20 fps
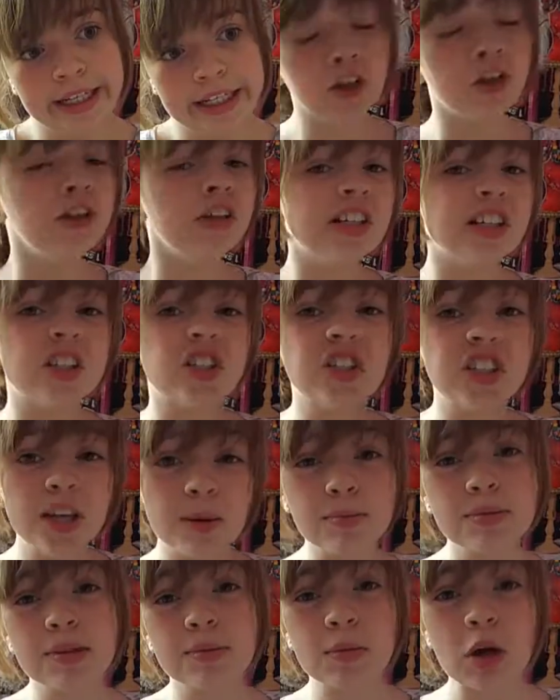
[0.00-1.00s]
You need to
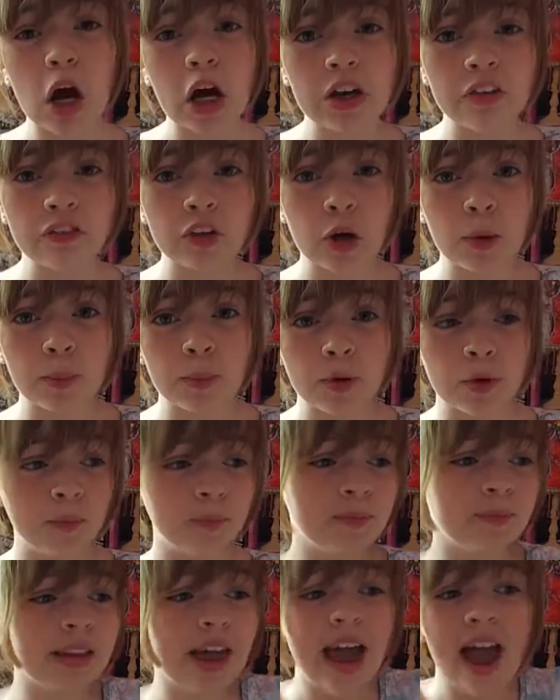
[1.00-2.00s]
ship some kind of couple.
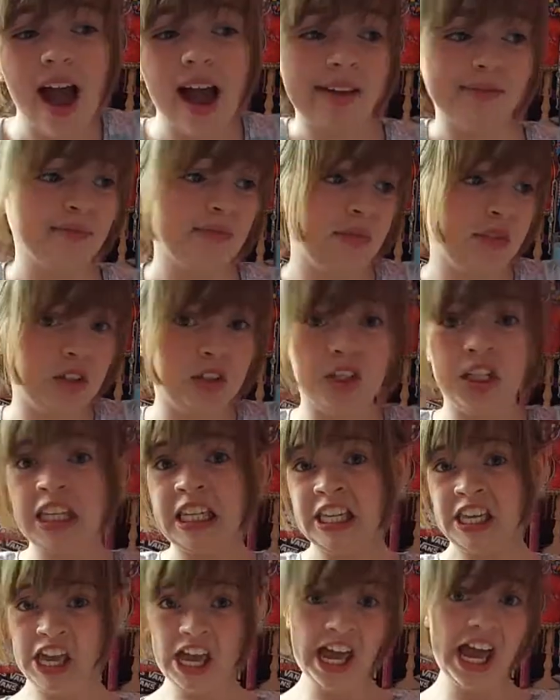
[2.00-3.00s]

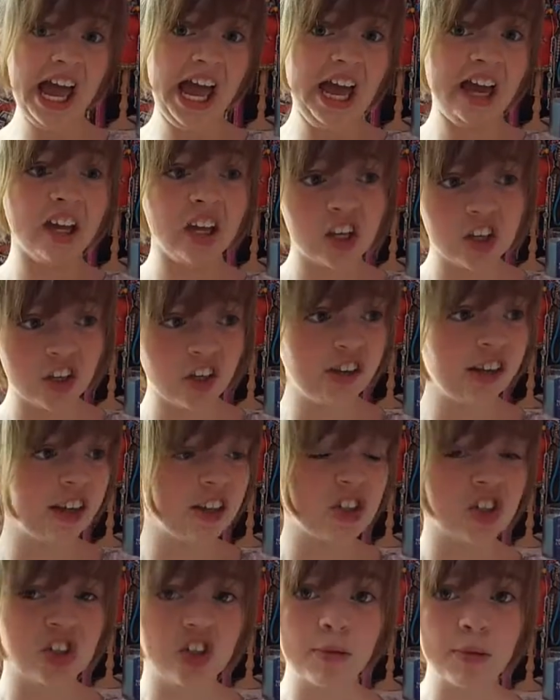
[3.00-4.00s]
Yeah, you need
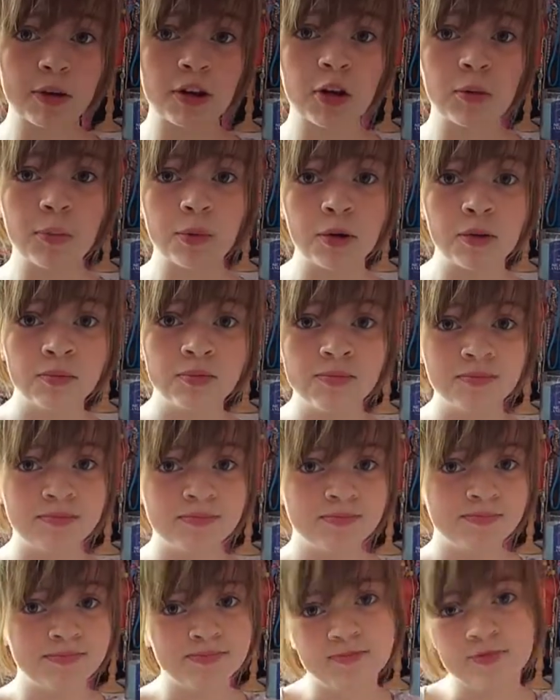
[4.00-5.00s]
to ship a couple.
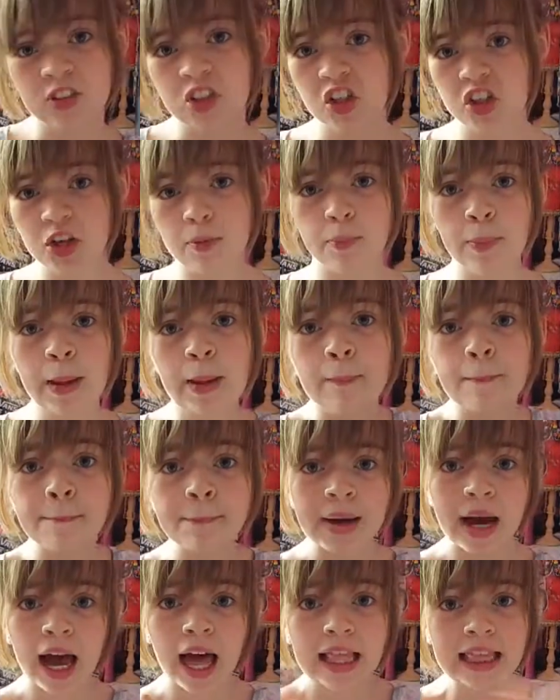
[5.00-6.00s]
Ship it
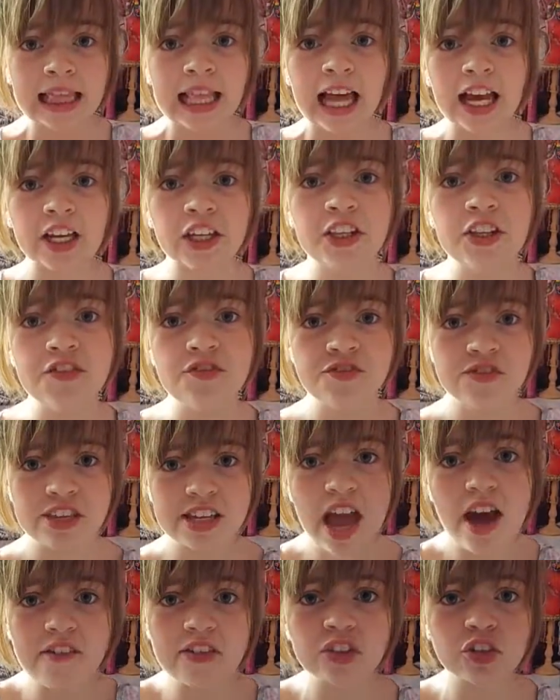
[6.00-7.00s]
like you've
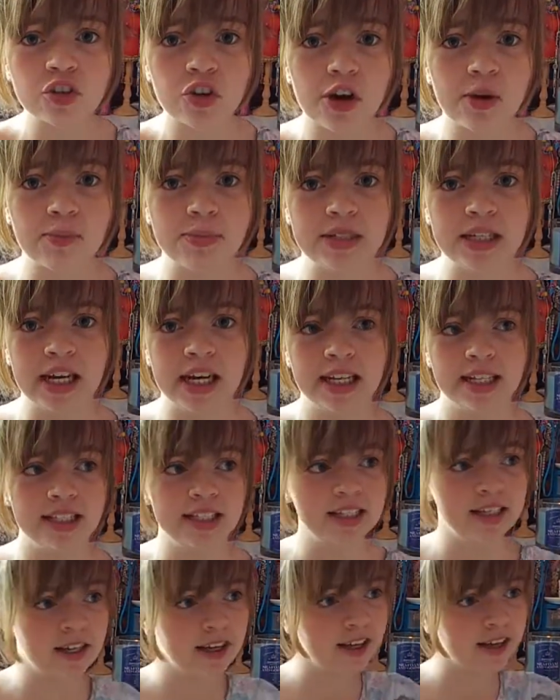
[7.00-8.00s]
never dripped it.